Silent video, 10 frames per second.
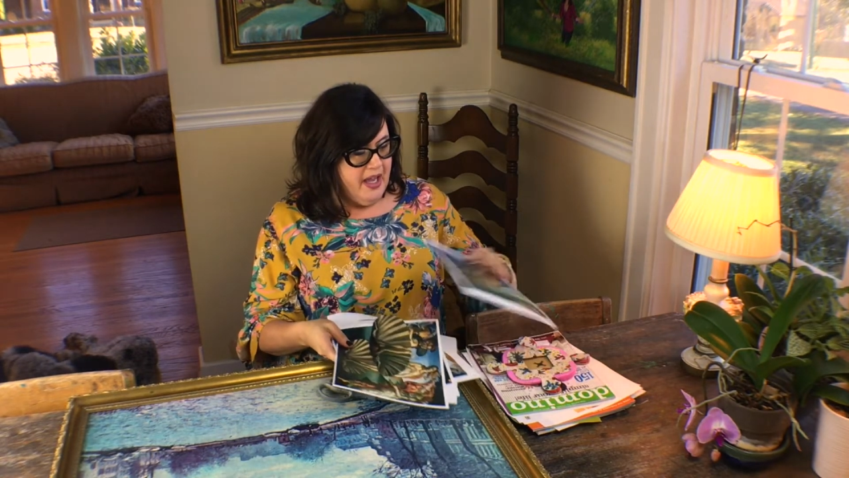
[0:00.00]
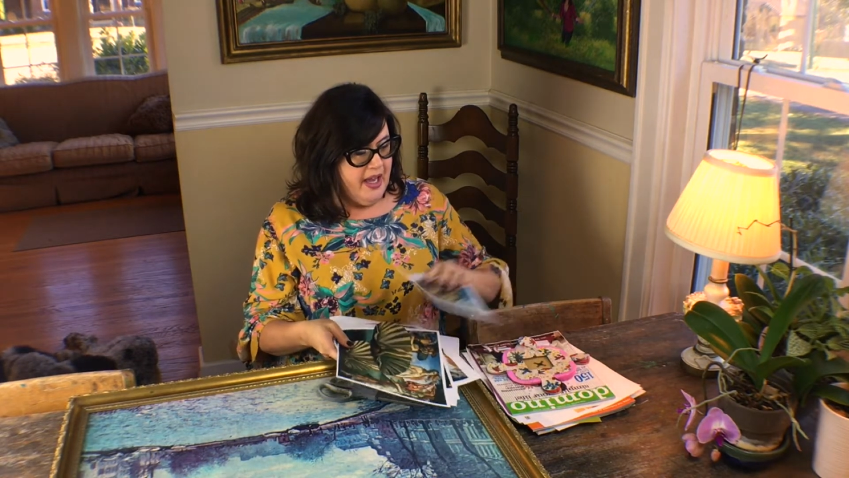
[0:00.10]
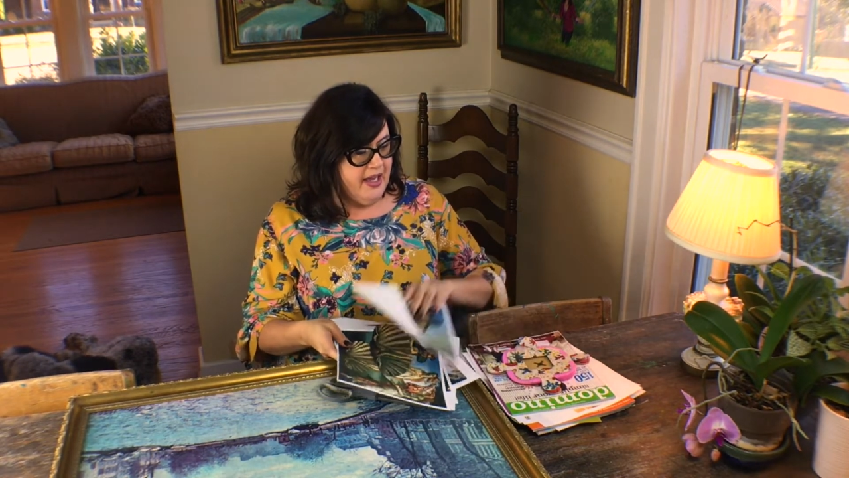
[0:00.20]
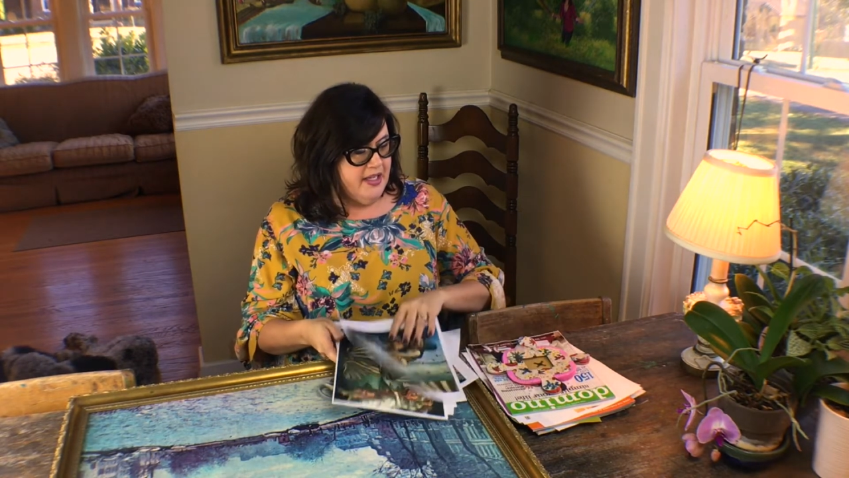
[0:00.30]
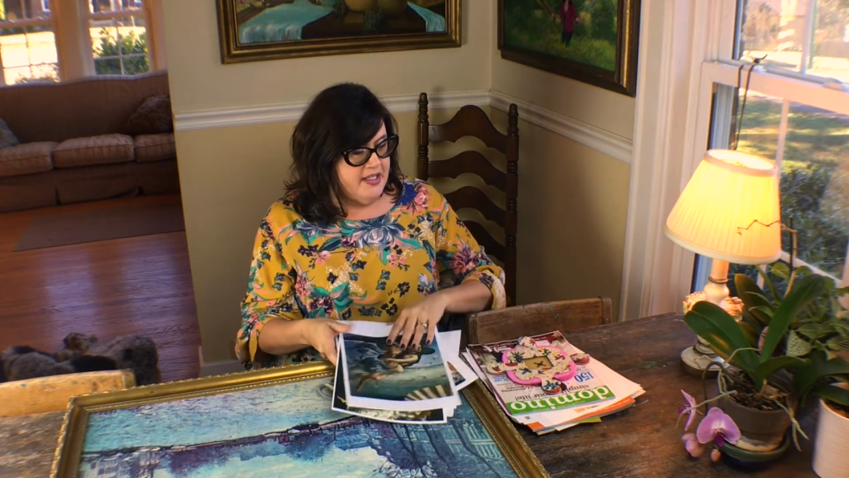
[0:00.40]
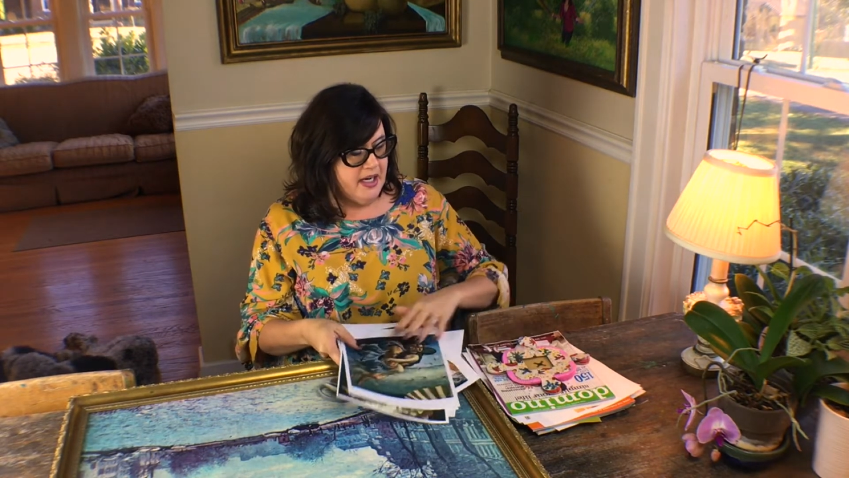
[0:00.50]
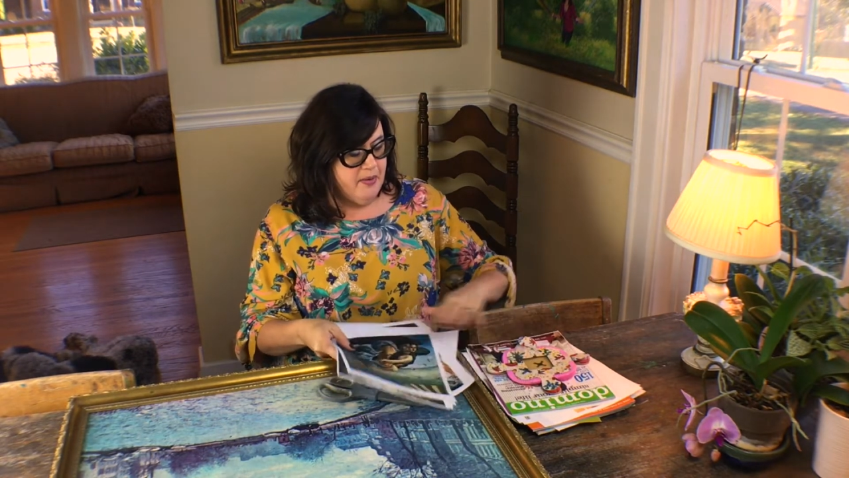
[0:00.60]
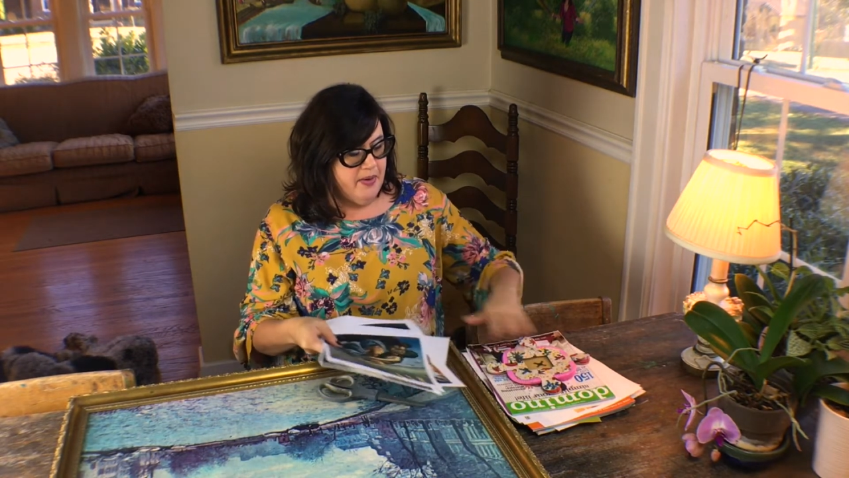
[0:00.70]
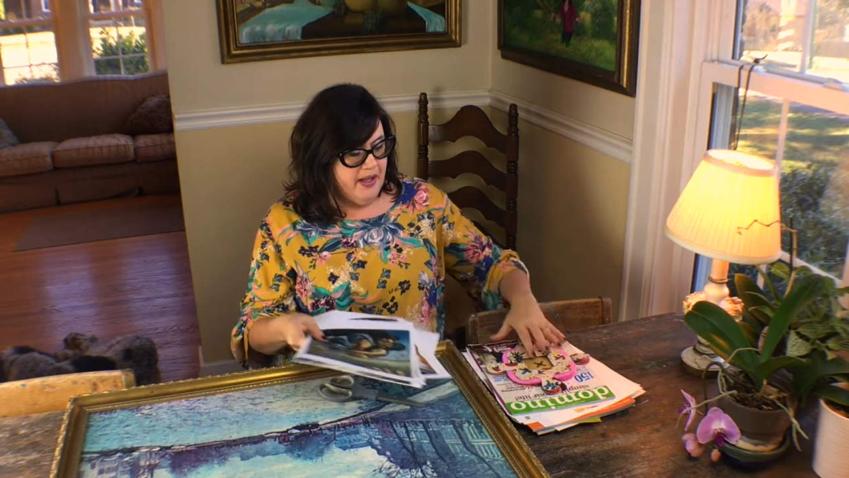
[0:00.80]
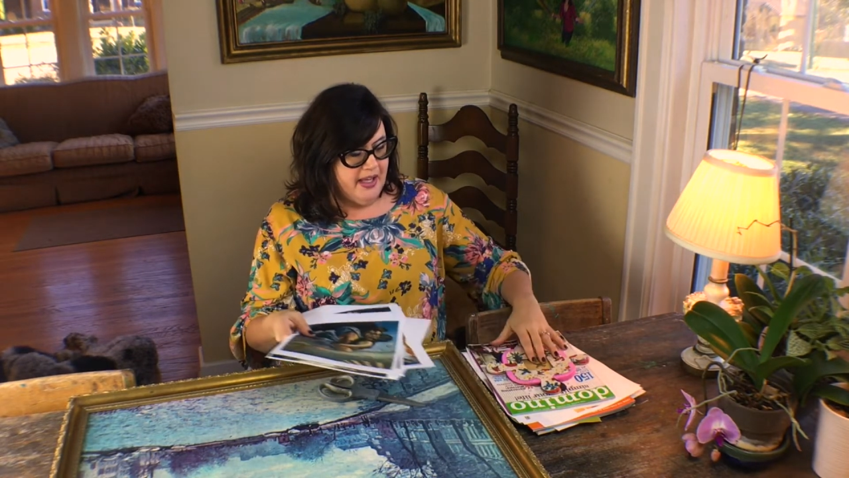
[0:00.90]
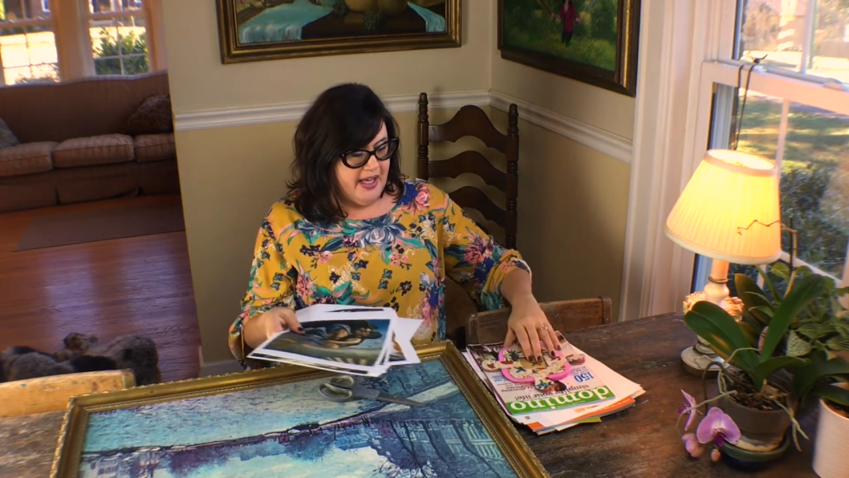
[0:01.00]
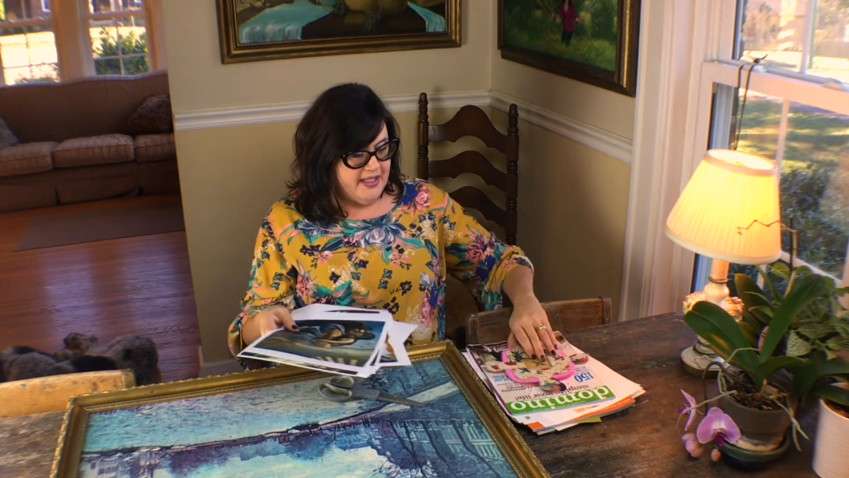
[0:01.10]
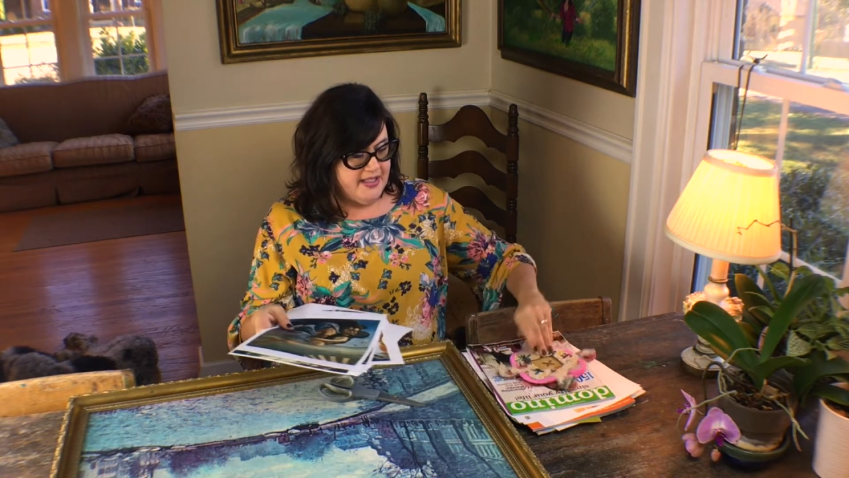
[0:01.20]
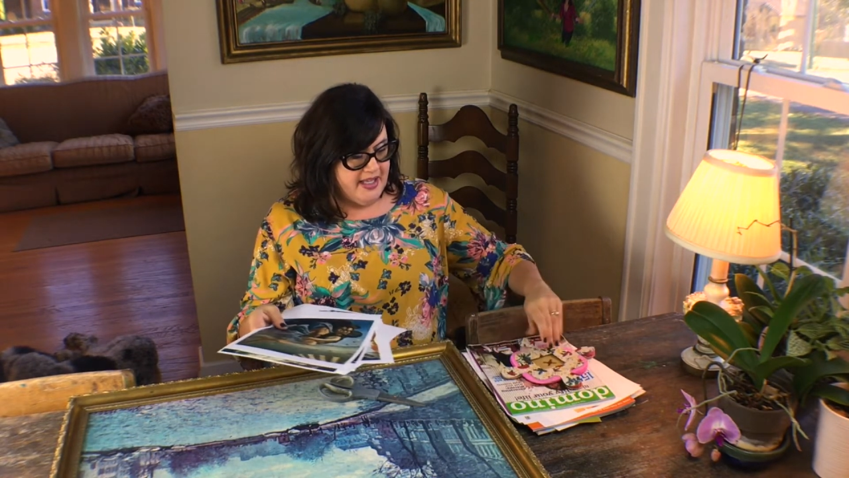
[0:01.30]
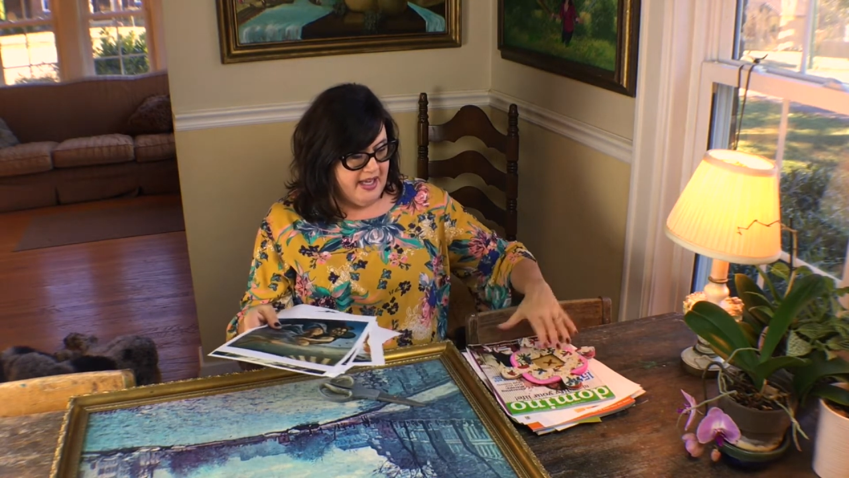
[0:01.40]
and I
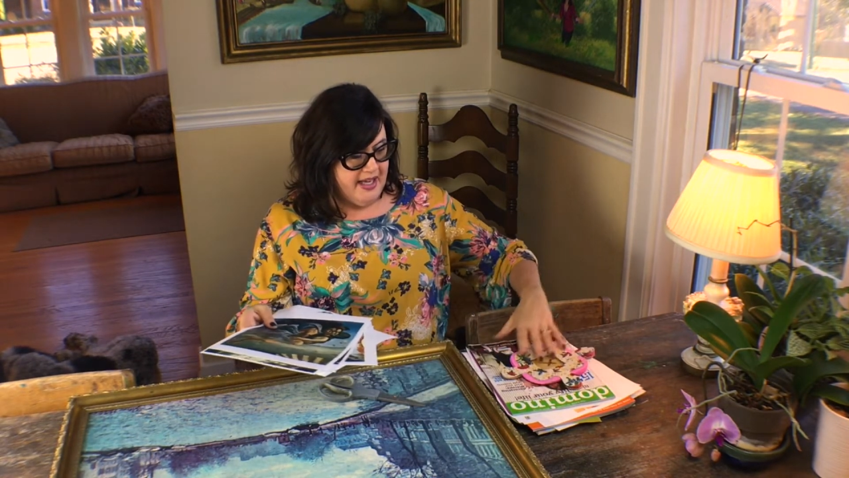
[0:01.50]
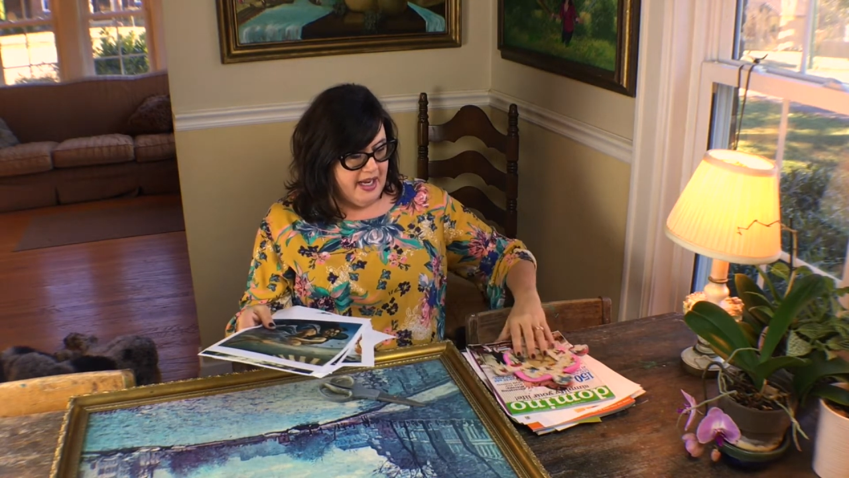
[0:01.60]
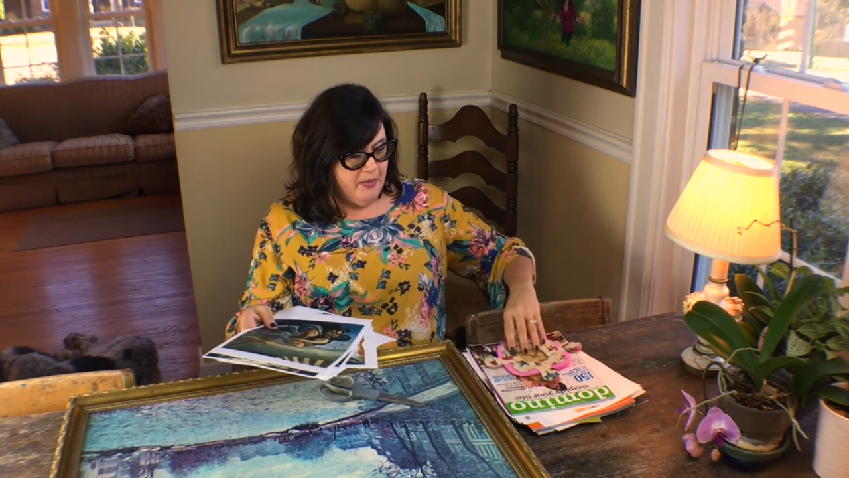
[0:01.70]
realized that